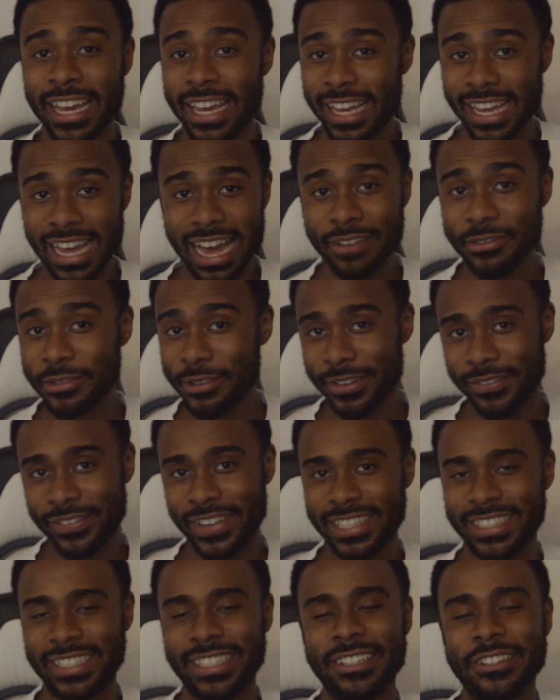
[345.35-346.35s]
Have you
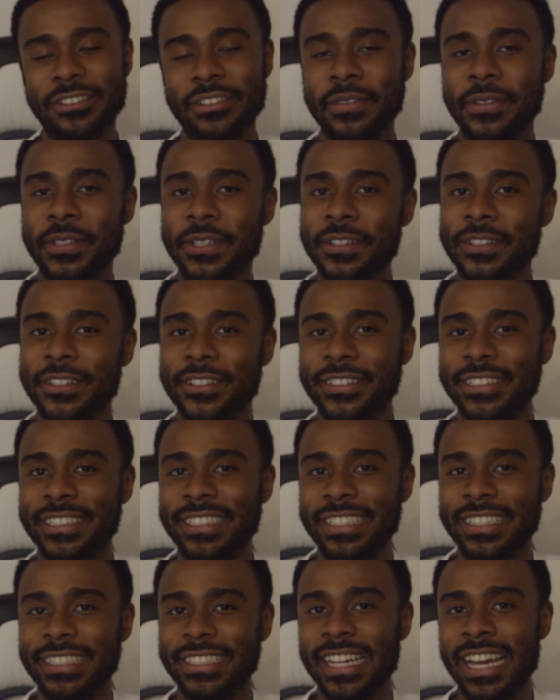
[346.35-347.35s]
invested in
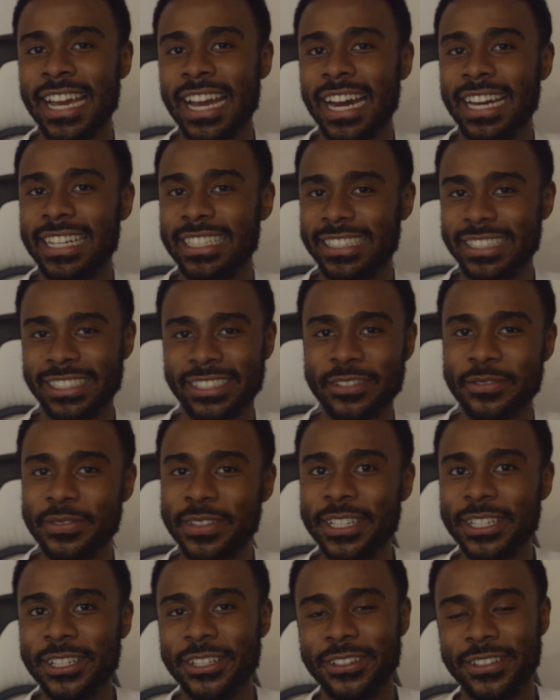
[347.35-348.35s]
cryptocurrencies? And is it
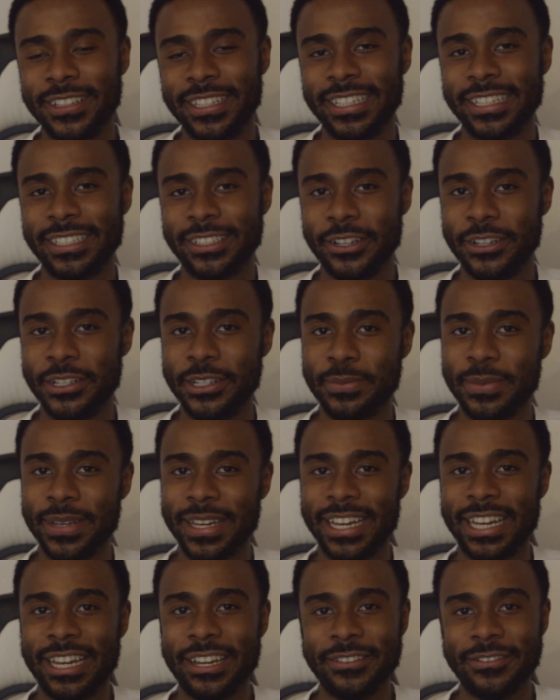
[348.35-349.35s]
something that you think is going to be
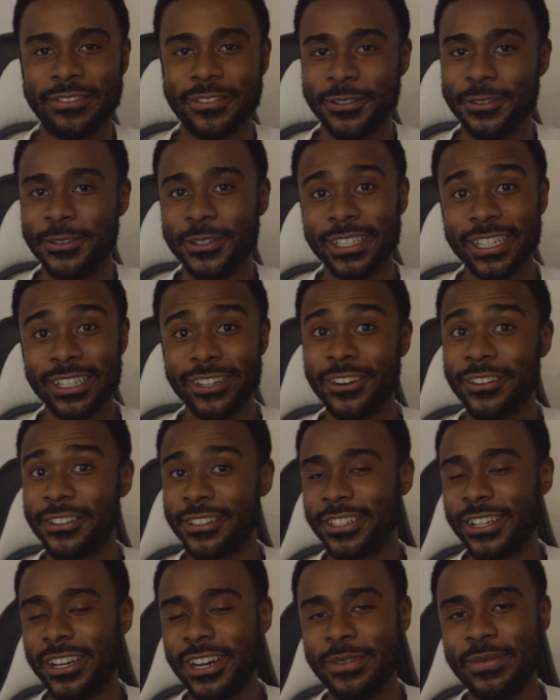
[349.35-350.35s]
here for the long
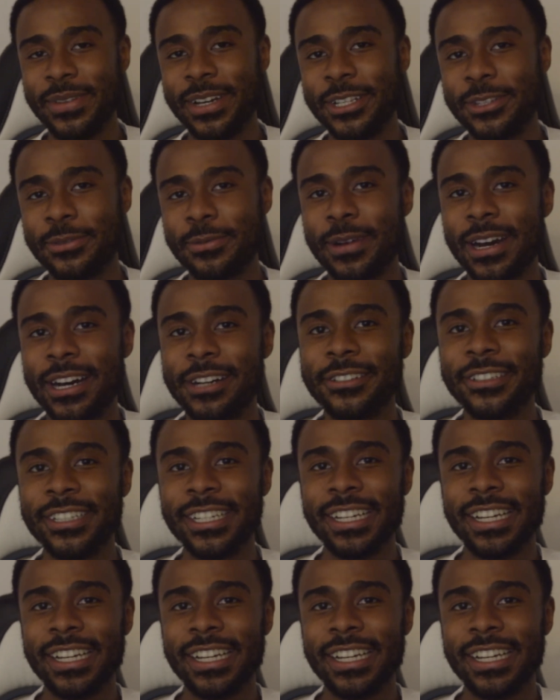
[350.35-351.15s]
term as well?